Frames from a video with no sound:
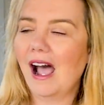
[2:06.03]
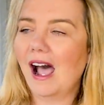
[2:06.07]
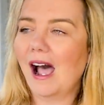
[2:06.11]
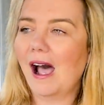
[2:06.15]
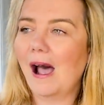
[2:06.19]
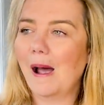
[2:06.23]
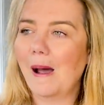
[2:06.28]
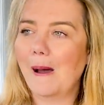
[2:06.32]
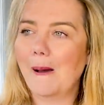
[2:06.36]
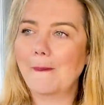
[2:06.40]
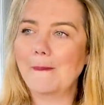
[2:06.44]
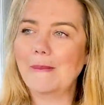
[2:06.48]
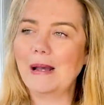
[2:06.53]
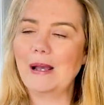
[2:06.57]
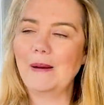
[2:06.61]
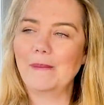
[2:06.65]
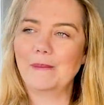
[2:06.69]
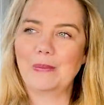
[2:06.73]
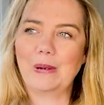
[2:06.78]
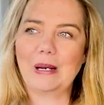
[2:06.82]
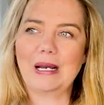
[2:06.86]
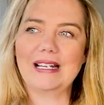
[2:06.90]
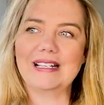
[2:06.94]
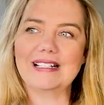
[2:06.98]

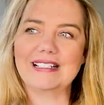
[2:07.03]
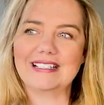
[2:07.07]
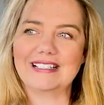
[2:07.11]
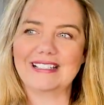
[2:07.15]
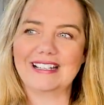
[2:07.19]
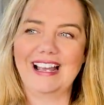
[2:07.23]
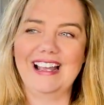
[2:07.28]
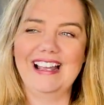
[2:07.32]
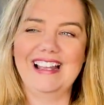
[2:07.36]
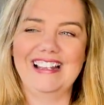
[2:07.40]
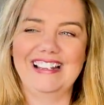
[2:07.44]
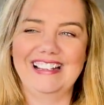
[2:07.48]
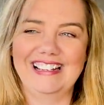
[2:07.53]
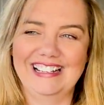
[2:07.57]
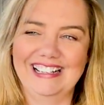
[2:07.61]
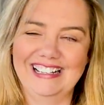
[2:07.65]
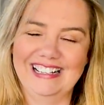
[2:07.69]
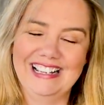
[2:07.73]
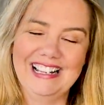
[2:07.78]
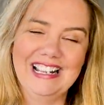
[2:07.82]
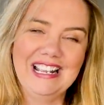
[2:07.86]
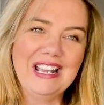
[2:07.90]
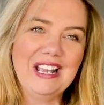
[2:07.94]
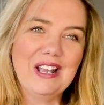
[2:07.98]

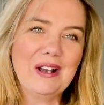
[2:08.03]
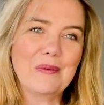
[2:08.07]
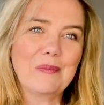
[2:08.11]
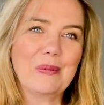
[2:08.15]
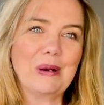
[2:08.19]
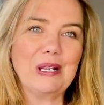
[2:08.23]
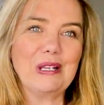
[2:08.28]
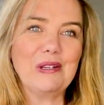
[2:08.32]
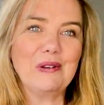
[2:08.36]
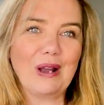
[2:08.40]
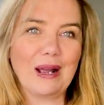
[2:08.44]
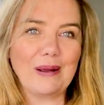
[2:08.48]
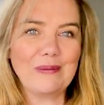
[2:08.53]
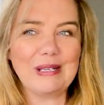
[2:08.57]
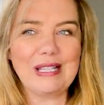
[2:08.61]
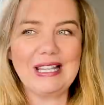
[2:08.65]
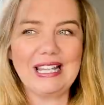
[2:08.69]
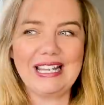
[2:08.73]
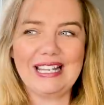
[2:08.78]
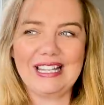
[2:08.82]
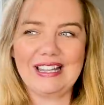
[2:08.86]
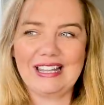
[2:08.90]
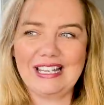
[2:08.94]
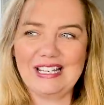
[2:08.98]

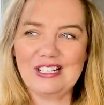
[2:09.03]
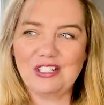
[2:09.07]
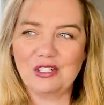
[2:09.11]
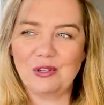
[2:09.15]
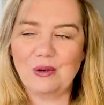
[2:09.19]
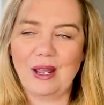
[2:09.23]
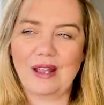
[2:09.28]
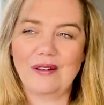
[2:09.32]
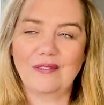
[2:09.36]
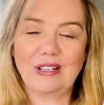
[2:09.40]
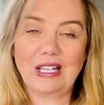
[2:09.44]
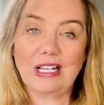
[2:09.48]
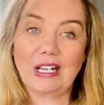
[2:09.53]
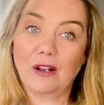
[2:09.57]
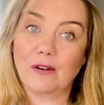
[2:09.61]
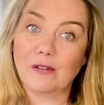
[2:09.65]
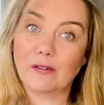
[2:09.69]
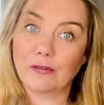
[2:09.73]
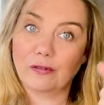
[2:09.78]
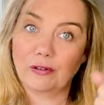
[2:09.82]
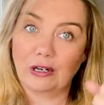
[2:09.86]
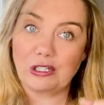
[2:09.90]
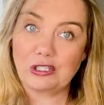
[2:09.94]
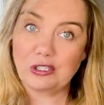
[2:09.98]
They do have like a
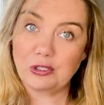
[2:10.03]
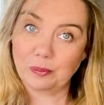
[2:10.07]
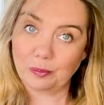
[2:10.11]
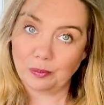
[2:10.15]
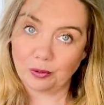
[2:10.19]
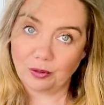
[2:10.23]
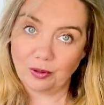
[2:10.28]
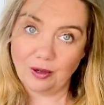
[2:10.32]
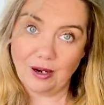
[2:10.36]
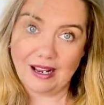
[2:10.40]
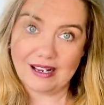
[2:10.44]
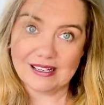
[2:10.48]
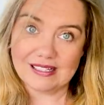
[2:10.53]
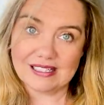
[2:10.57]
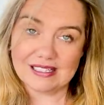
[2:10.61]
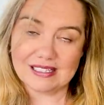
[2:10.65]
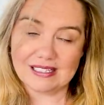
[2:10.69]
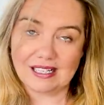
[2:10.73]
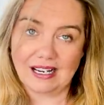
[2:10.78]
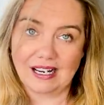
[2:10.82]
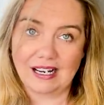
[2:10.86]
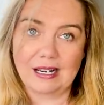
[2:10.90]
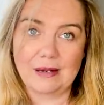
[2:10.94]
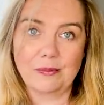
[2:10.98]
French press
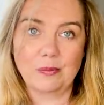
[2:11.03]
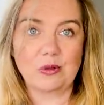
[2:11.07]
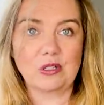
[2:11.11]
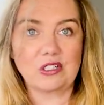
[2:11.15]
type,